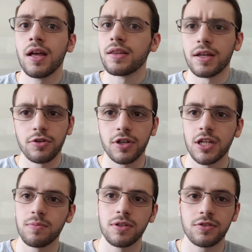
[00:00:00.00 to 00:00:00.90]
then you're
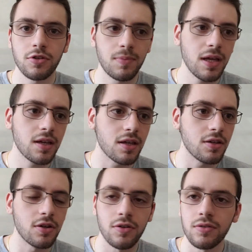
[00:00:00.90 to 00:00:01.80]
gonna be still making
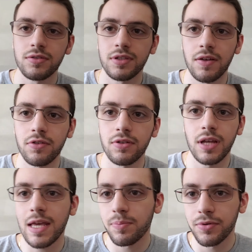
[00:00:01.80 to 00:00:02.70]

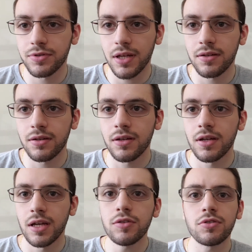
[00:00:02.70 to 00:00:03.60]
7-8%
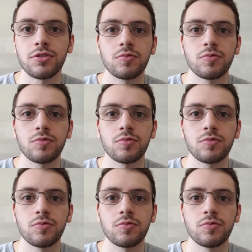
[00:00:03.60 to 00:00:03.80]
interest,